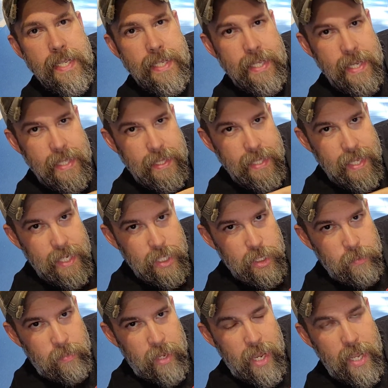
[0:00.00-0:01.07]
Get that
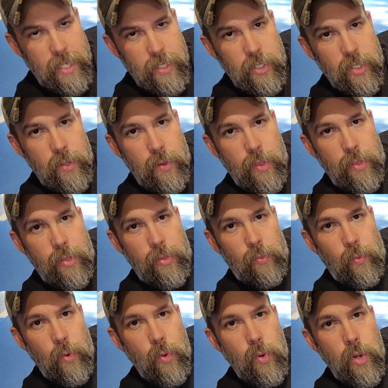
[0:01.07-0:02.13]
expansion
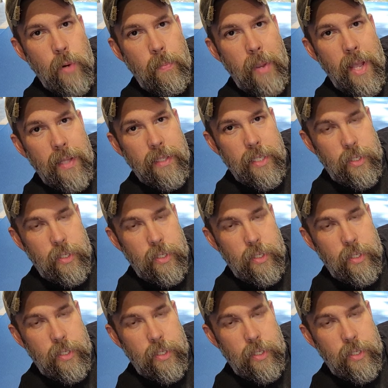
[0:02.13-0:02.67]
through your belly.